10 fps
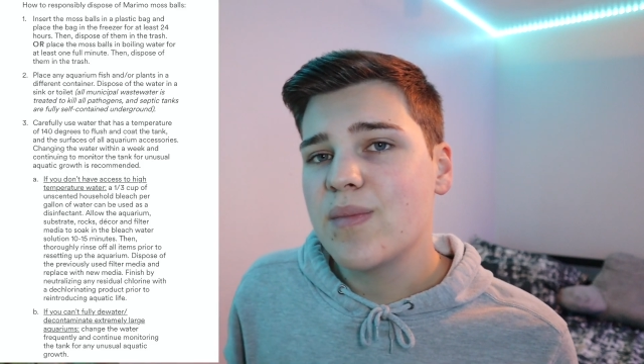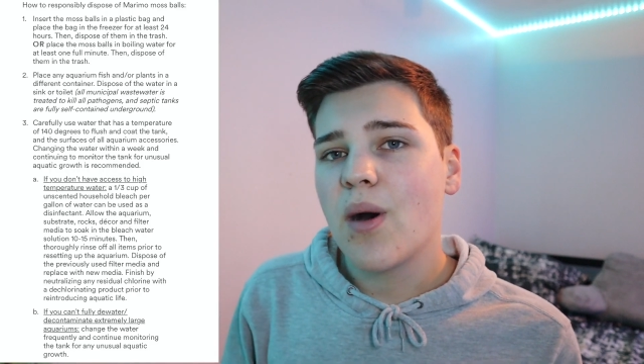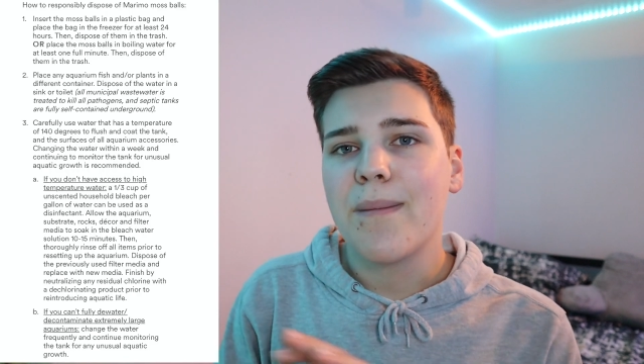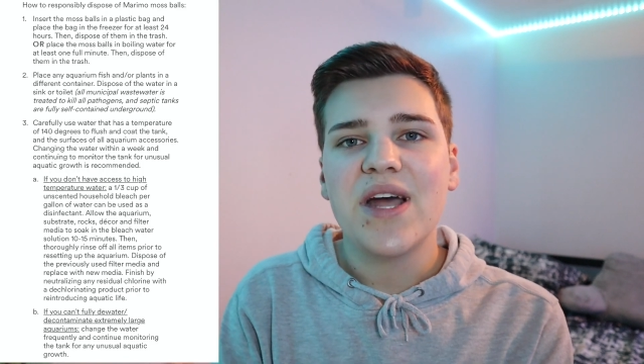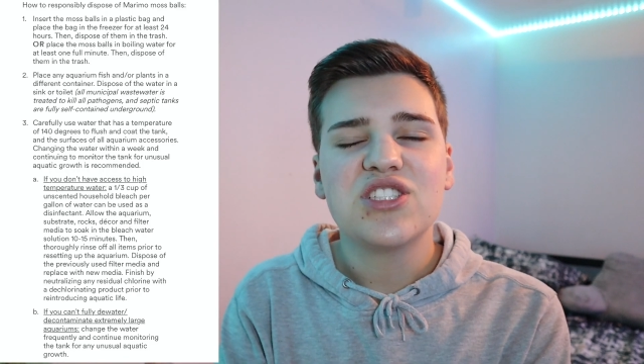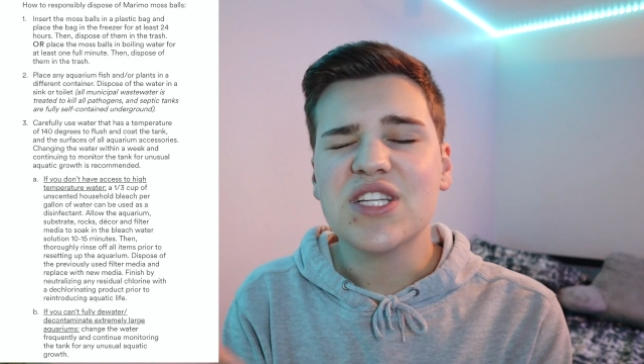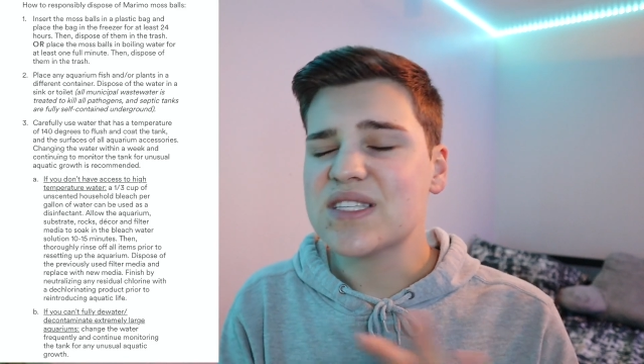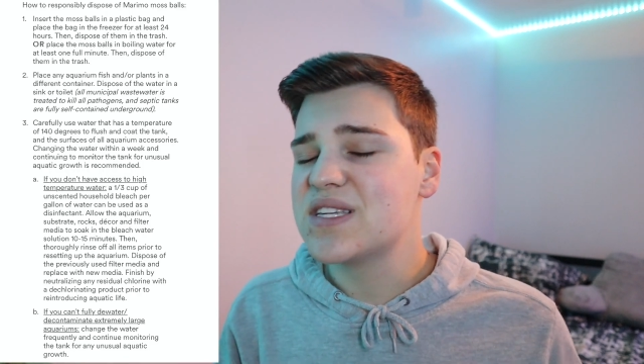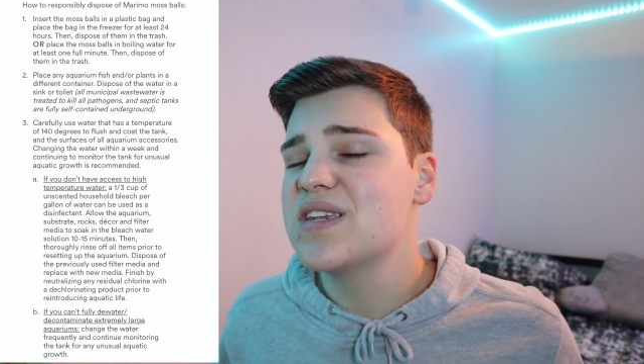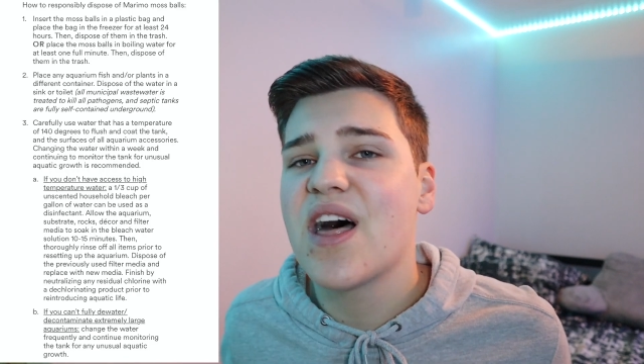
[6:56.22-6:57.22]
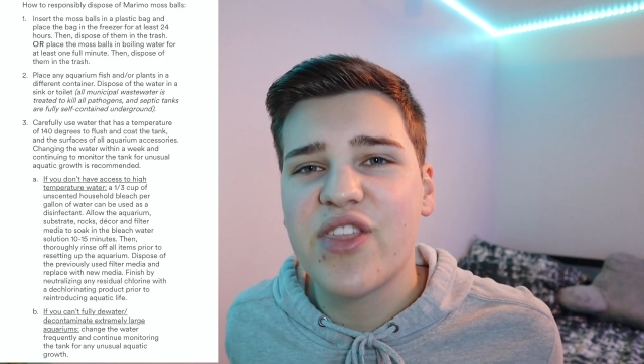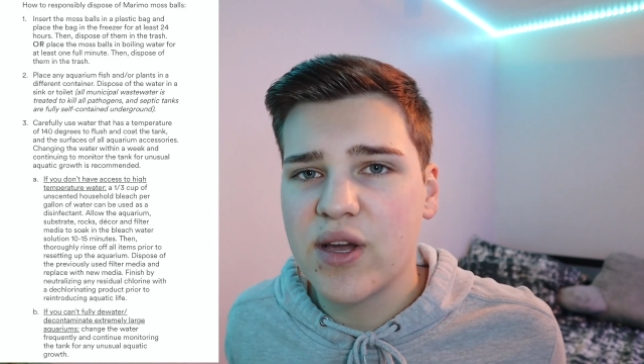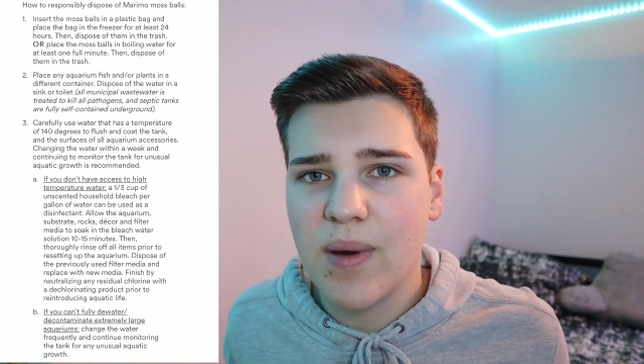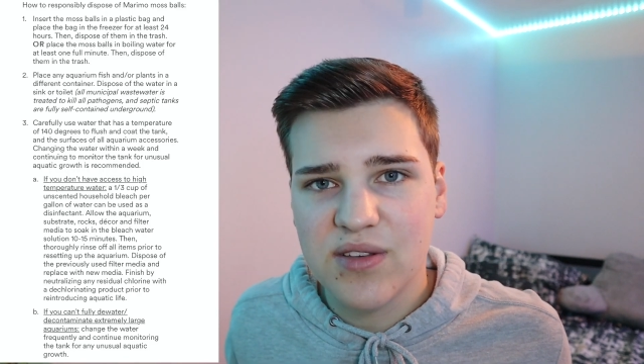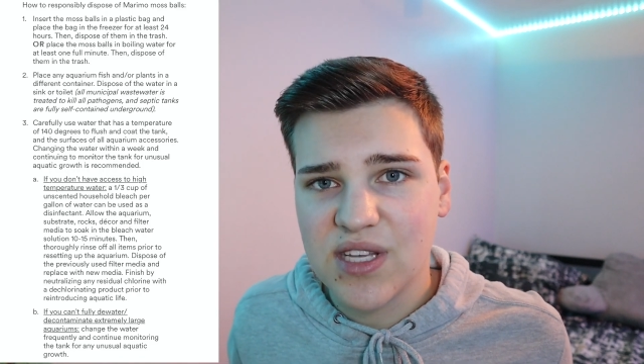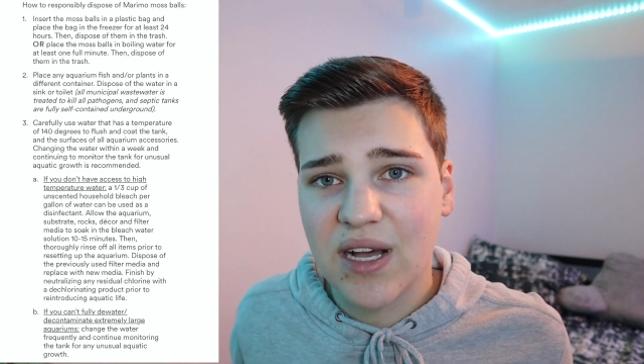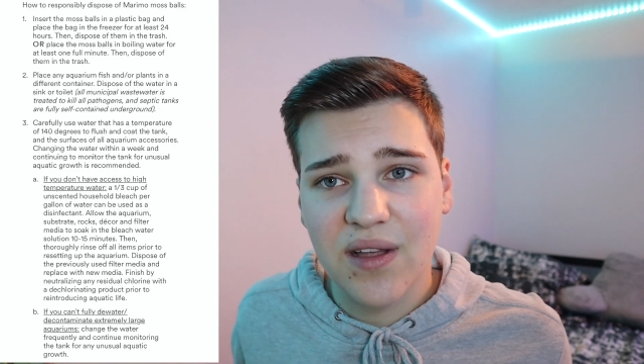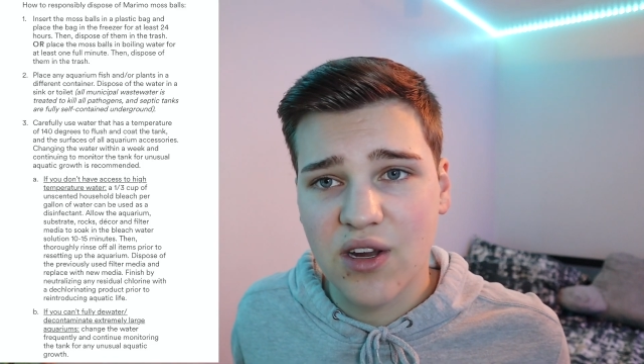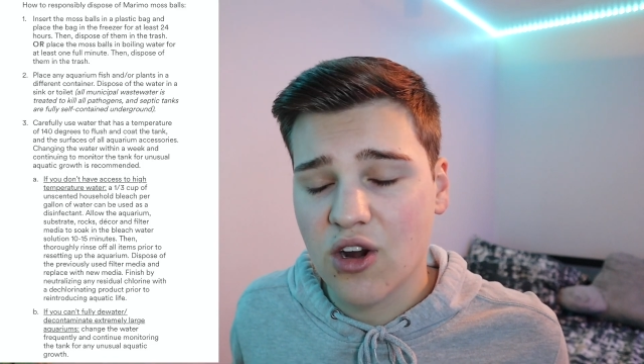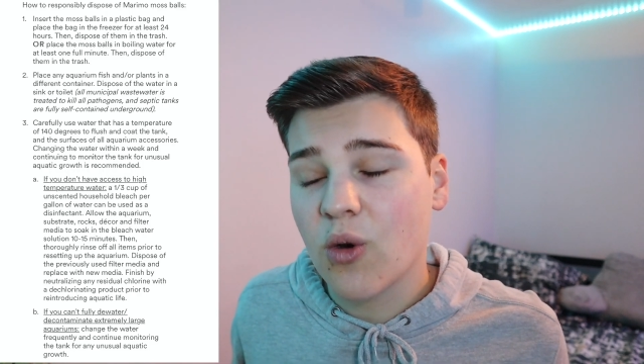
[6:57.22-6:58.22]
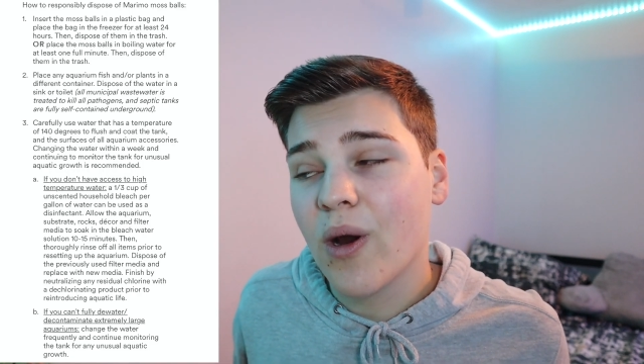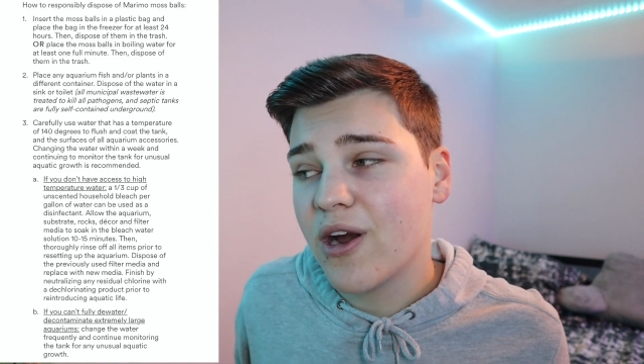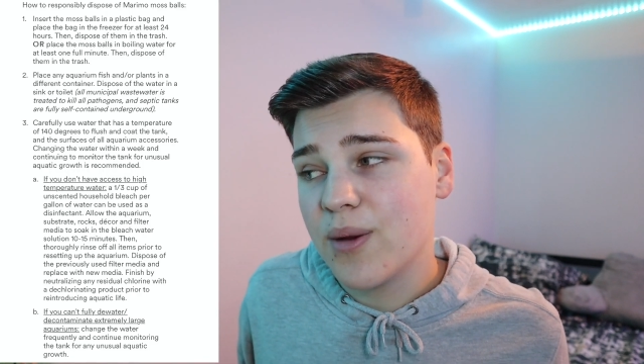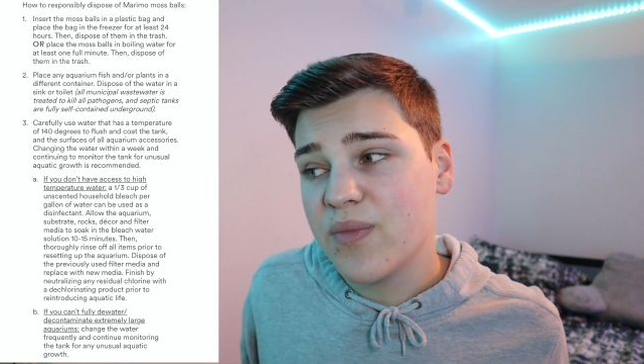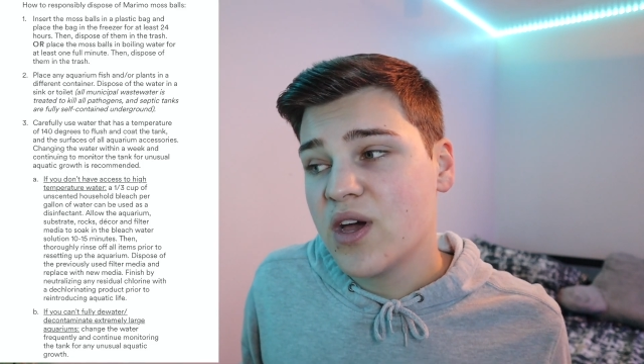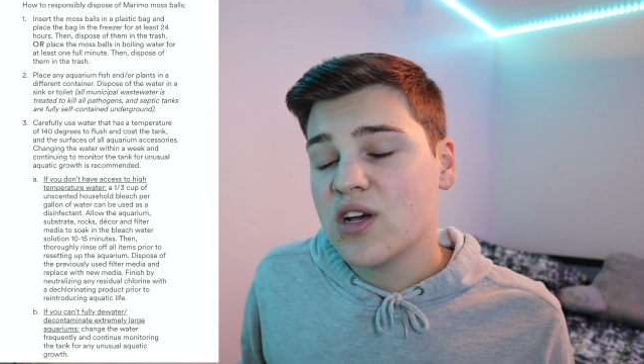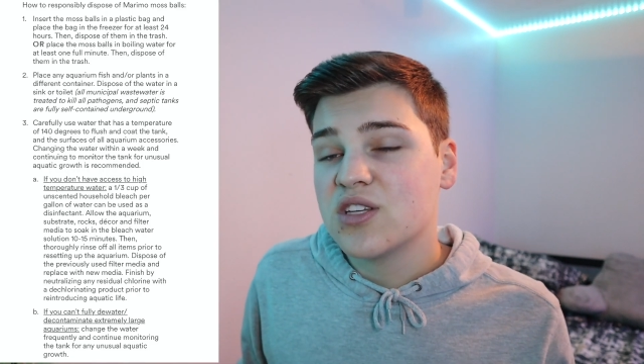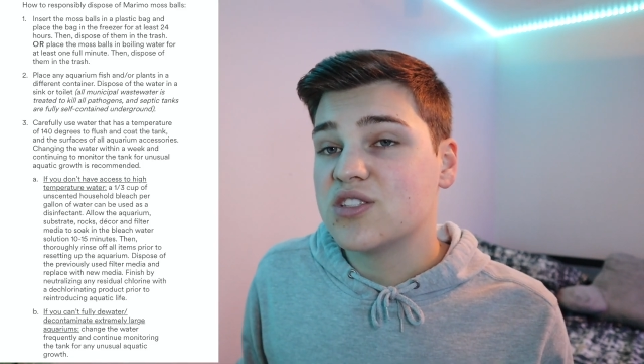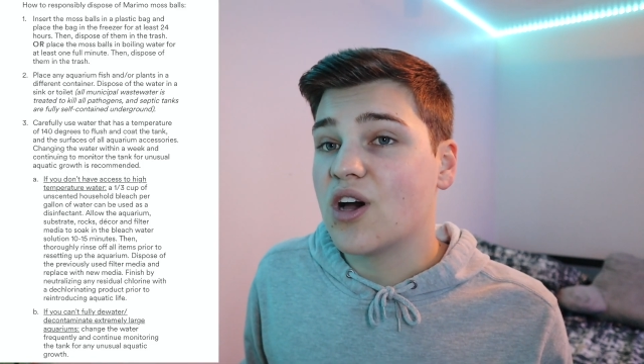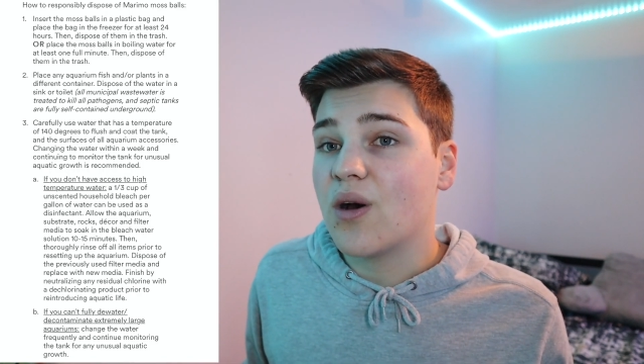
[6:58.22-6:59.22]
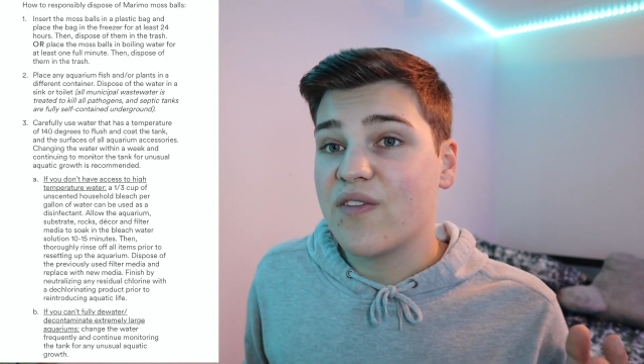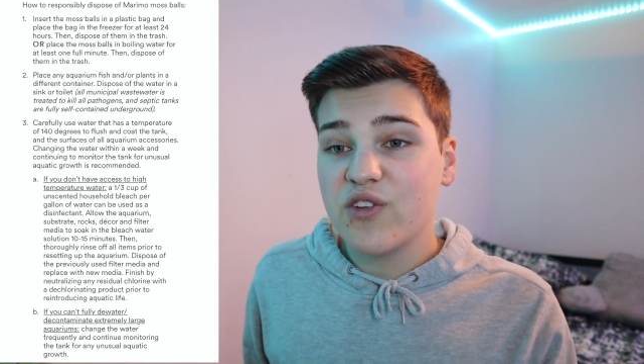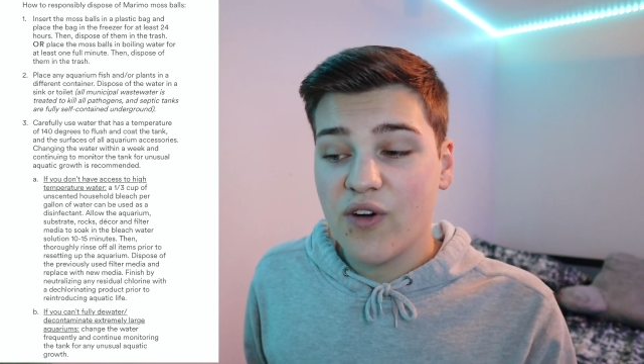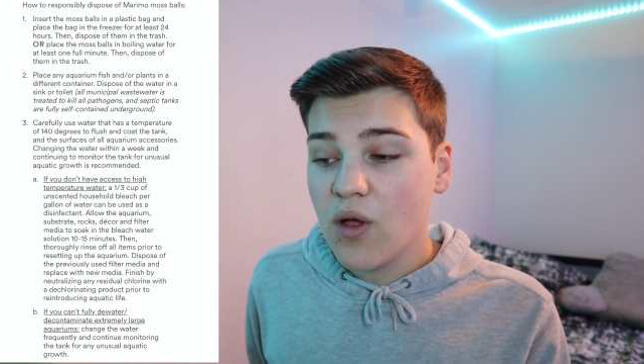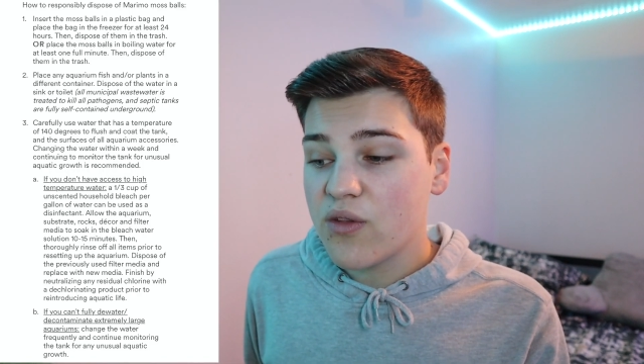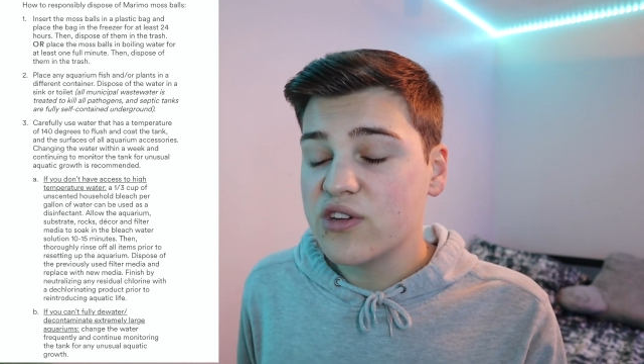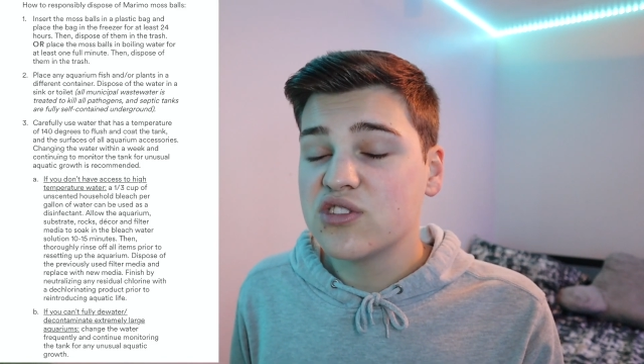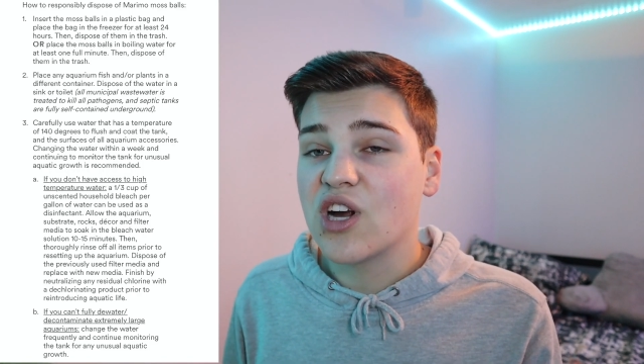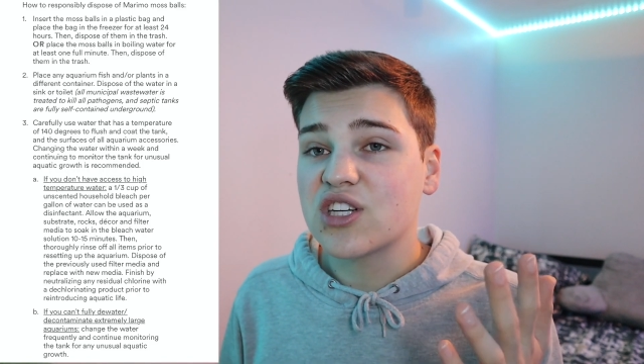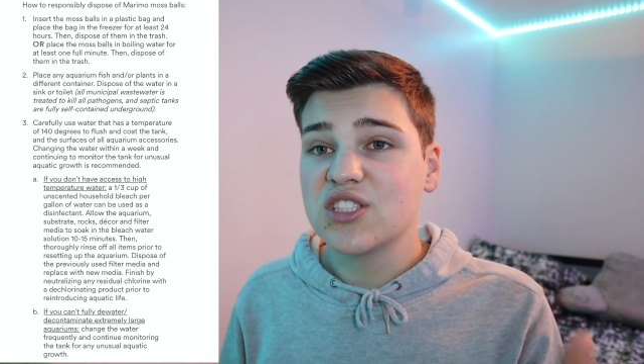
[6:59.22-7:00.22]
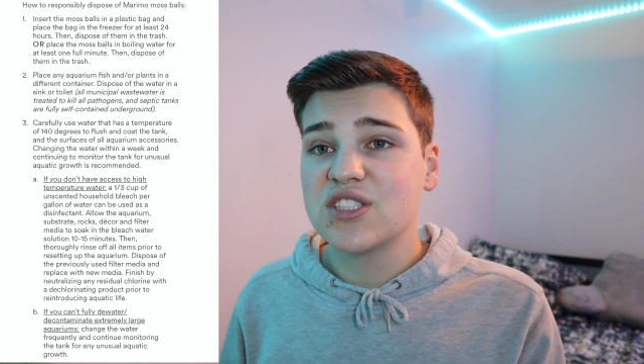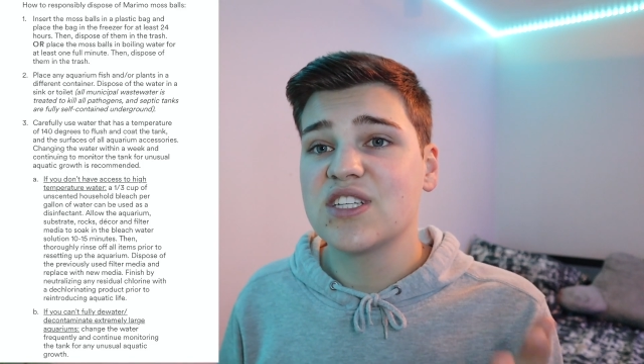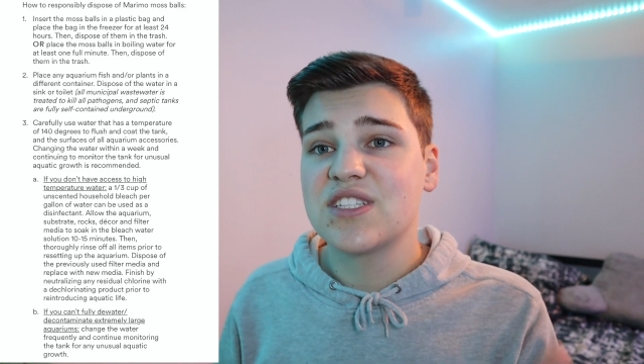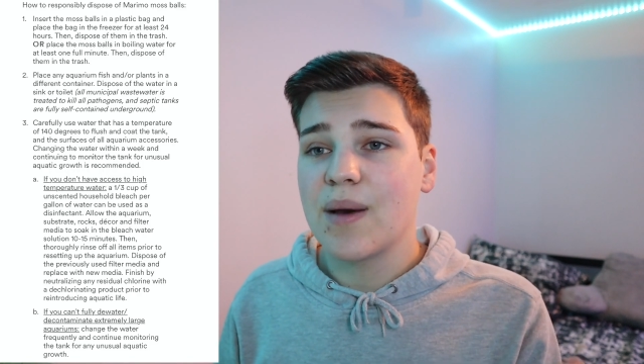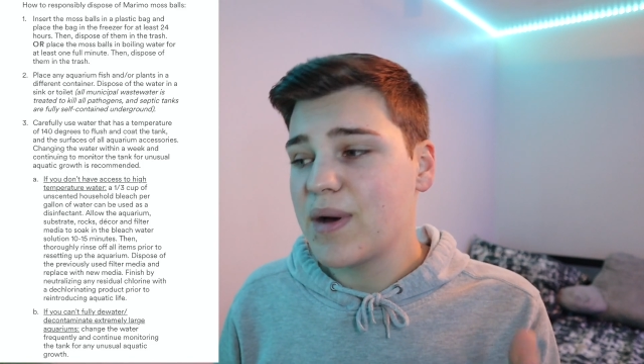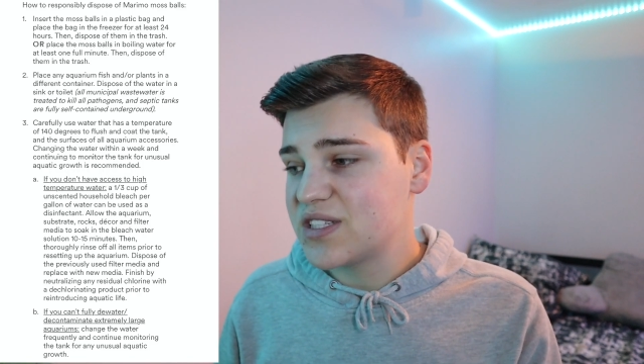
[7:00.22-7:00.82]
email mentions nothing about cycling your aquarium. So if you follow their instructions just step by